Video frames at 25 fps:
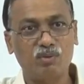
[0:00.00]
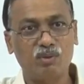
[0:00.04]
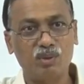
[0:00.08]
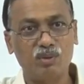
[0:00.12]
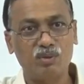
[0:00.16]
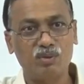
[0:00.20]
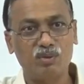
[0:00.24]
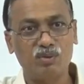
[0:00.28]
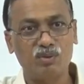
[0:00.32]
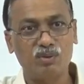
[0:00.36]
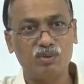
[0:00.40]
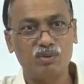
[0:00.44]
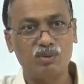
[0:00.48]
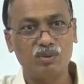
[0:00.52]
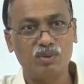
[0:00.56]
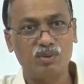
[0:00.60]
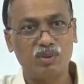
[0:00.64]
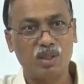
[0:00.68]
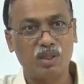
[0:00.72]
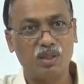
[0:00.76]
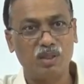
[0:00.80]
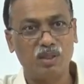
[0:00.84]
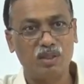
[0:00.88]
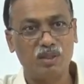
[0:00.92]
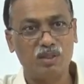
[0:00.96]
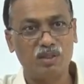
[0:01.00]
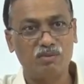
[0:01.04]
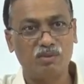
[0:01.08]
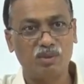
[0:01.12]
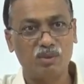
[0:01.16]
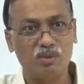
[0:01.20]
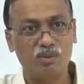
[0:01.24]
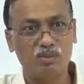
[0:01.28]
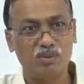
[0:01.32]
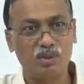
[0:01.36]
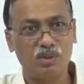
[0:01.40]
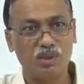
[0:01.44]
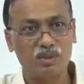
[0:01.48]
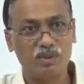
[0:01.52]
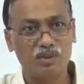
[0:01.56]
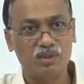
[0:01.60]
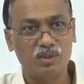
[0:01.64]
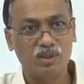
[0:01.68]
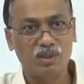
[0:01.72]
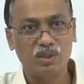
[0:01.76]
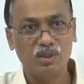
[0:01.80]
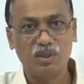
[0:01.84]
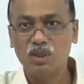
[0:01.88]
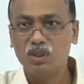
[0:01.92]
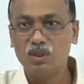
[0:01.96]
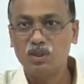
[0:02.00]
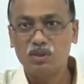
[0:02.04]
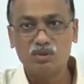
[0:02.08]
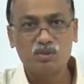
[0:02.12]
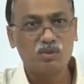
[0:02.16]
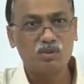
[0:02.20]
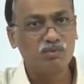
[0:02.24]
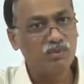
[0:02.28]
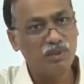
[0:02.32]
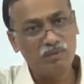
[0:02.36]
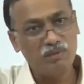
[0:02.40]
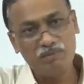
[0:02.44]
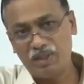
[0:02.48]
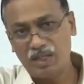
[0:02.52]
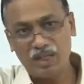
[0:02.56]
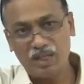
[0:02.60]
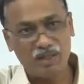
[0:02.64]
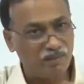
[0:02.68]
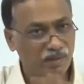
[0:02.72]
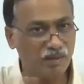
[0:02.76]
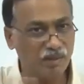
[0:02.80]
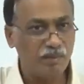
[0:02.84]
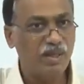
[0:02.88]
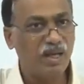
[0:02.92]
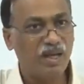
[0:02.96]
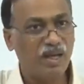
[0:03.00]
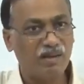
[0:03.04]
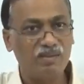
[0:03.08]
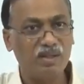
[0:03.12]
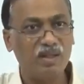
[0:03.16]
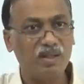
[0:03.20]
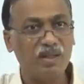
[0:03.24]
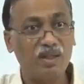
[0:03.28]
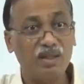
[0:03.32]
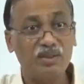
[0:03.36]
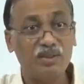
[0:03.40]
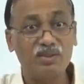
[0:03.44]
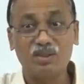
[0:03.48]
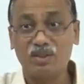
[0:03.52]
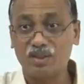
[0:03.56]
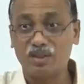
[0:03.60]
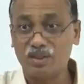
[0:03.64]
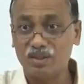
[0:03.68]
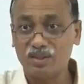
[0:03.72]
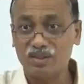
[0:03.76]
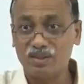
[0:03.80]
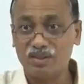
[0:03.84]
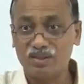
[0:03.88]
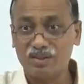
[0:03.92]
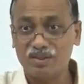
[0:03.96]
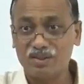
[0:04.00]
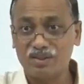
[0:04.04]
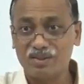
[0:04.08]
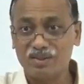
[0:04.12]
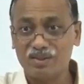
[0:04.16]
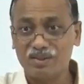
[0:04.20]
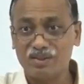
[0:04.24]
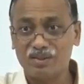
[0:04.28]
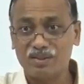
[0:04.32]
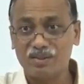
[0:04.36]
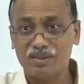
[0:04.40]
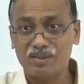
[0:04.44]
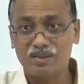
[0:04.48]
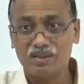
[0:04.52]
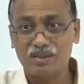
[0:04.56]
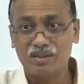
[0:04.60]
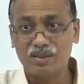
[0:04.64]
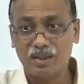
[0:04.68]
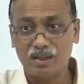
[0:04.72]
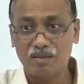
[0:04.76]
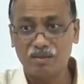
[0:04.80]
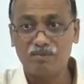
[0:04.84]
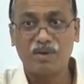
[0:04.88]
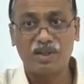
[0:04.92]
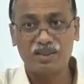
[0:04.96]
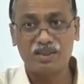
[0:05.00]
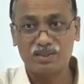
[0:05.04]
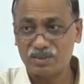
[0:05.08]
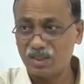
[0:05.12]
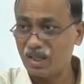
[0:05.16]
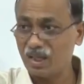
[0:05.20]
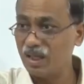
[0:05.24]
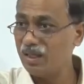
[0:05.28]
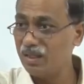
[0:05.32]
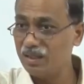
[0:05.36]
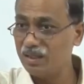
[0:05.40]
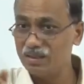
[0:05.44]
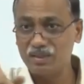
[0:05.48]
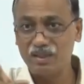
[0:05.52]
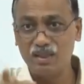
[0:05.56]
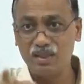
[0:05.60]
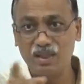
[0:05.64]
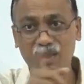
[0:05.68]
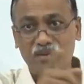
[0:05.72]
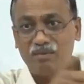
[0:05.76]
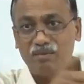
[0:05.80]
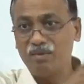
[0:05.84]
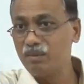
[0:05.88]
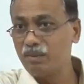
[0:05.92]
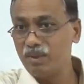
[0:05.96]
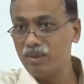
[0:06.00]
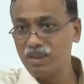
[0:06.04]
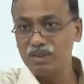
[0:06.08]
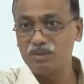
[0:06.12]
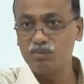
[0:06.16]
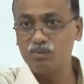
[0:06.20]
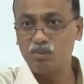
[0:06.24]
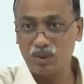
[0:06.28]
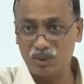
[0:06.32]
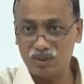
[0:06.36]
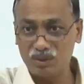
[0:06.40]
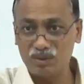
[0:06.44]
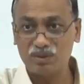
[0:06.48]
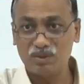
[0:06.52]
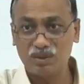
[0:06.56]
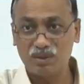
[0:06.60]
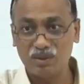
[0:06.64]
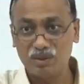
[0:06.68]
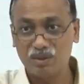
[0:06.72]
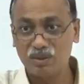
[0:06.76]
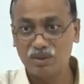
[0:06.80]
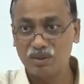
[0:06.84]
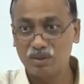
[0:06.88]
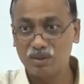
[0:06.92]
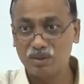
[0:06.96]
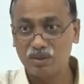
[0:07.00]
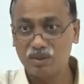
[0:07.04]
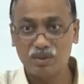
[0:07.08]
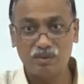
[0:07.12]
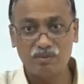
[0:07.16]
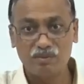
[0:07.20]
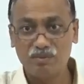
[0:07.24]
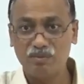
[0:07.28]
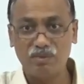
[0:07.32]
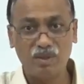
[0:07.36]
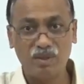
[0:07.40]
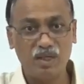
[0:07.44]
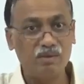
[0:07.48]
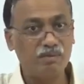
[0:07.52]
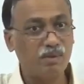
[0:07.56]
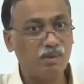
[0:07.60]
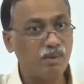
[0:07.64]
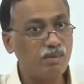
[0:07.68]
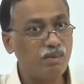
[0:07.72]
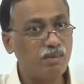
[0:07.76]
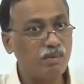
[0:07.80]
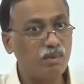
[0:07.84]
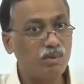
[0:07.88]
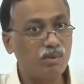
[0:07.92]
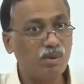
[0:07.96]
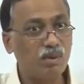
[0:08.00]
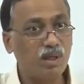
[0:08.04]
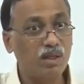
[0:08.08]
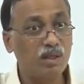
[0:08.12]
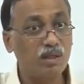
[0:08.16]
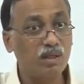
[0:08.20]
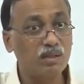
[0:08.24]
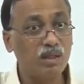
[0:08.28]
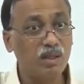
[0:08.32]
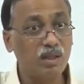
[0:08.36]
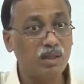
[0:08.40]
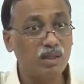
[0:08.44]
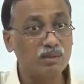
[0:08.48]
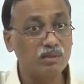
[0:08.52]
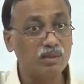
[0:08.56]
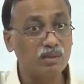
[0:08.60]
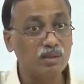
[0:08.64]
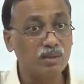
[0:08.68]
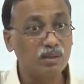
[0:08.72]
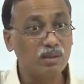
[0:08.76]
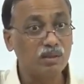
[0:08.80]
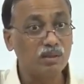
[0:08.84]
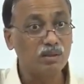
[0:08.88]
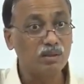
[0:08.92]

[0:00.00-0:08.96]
want to take a leave for two days. So, we will never be having a lecture. If I start listening everybody's wish, we will never be able to conduct the lecture.